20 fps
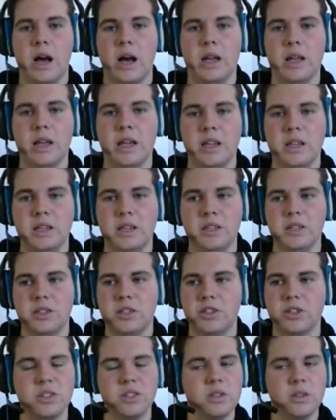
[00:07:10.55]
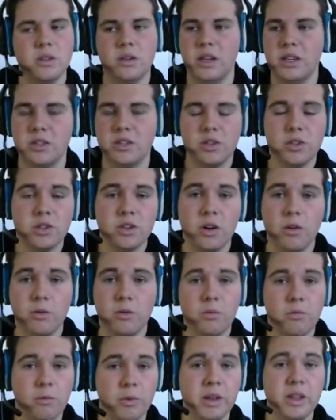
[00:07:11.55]
He's just got
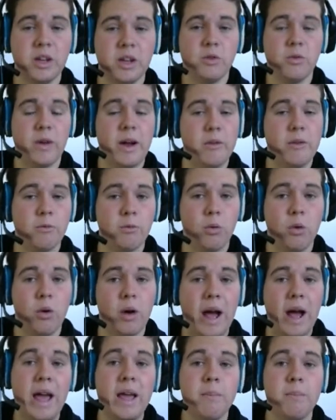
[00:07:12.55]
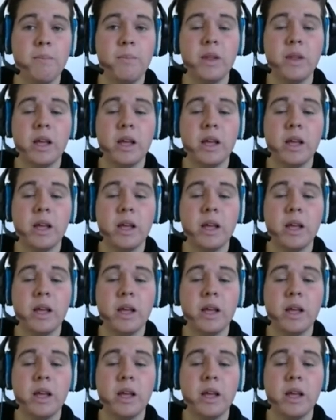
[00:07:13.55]
really great raw aim